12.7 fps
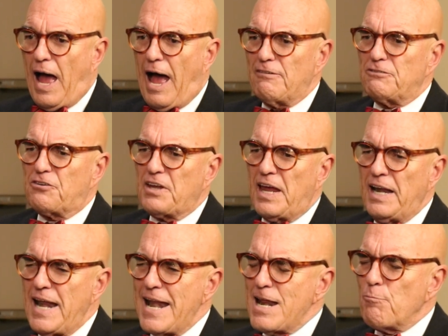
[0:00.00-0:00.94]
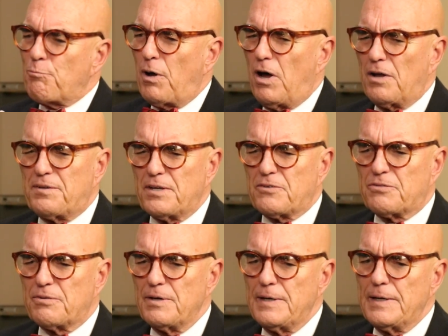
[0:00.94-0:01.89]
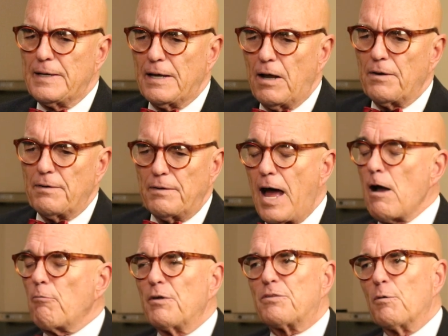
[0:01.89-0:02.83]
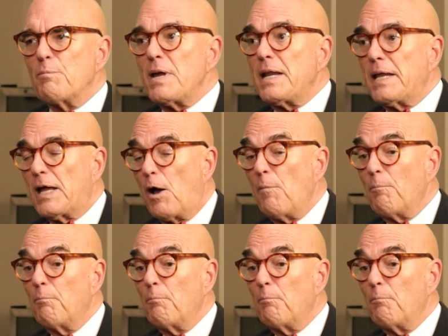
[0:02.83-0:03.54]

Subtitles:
Has Canadian politics, not with the media,